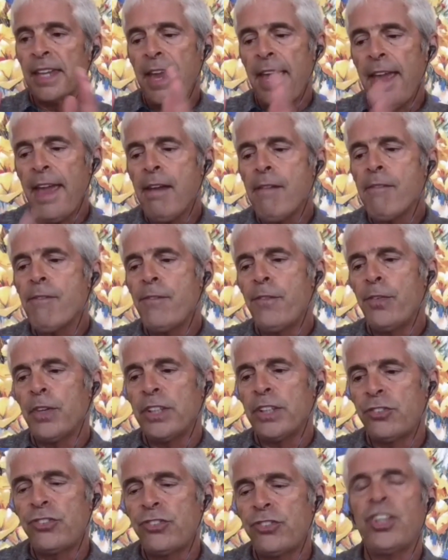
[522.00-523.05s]
Every
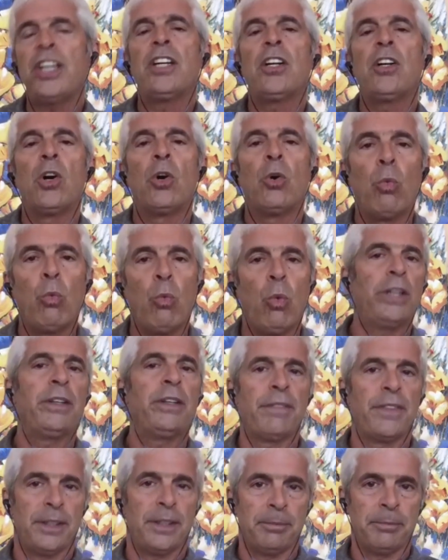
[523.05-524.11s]
single one of
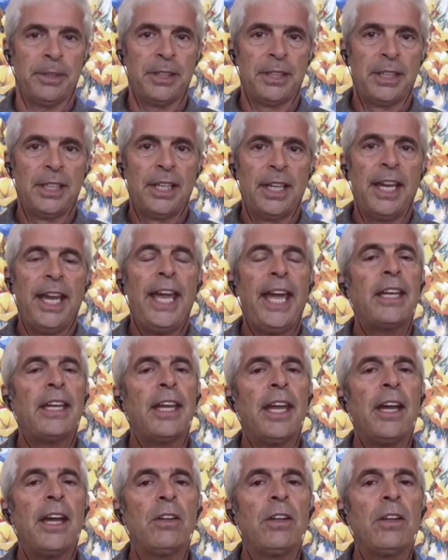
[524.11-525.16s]
them had
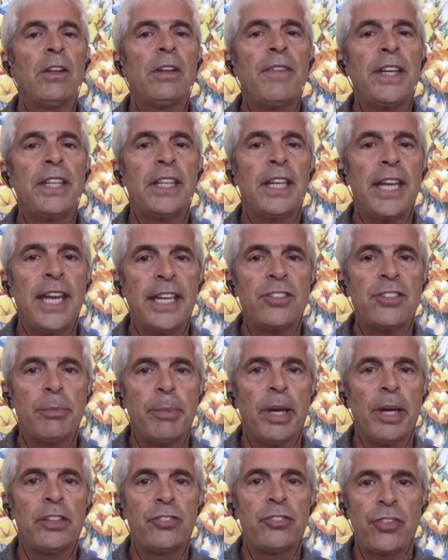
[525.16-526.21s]
elevated
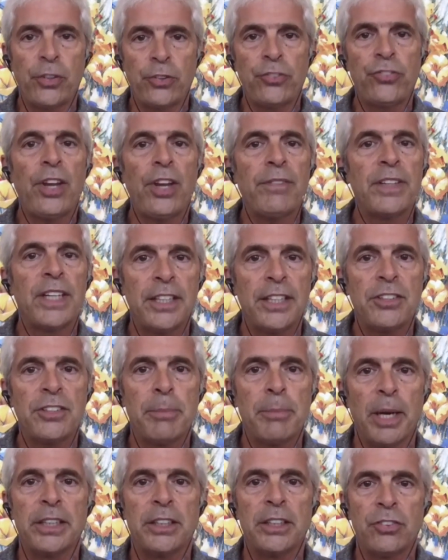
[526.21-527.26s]
antibodies. There's seven
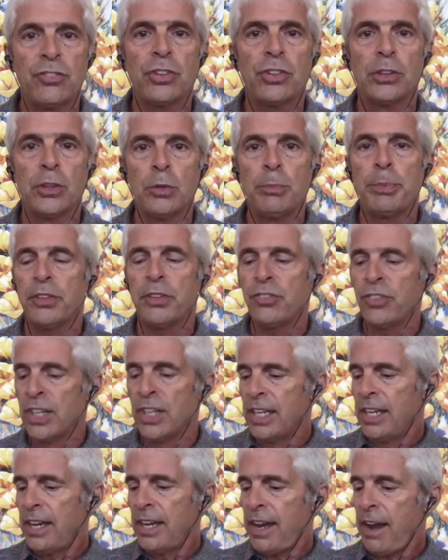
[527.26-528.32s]
antibodies to lupus.
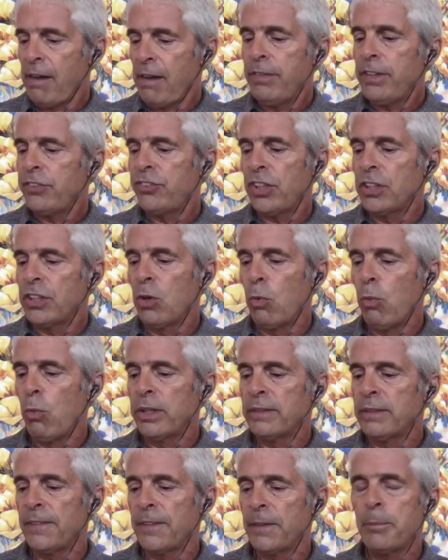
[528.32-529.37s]
Every single one
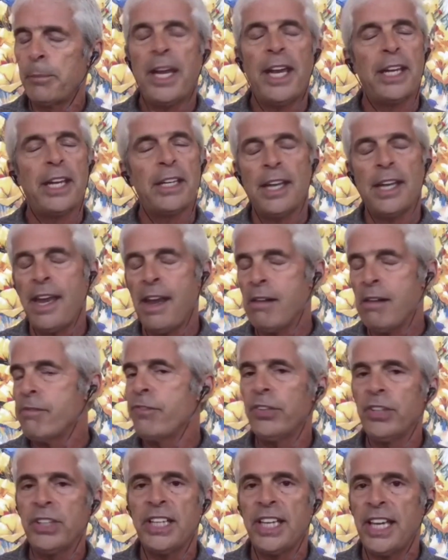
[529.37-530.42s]
of them had
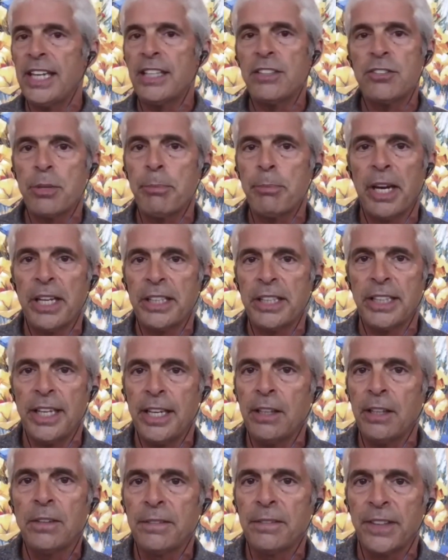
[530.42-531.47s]
every antibody
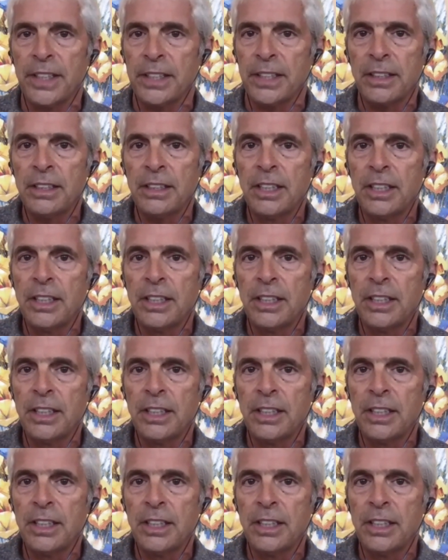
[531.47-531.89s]
elevated